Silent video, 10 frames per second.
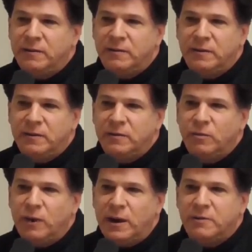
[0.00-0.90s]
And
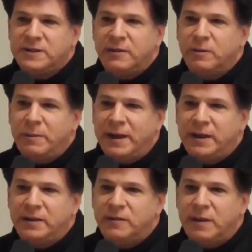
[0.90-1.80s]
when I say
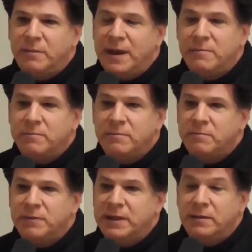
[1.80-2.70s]
repetitive, I may
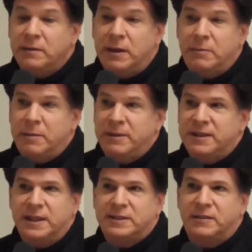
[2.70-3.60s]
mean
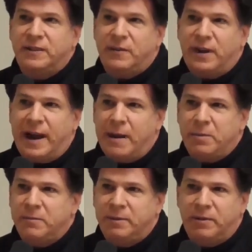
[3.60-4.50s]
things that have never
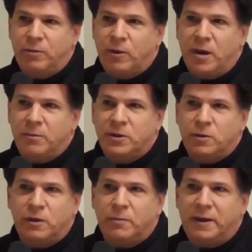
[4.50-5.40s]
happened through
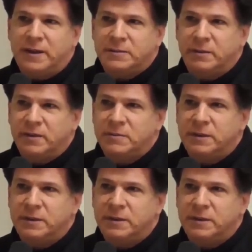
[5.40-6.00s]
combinatorial possibilities.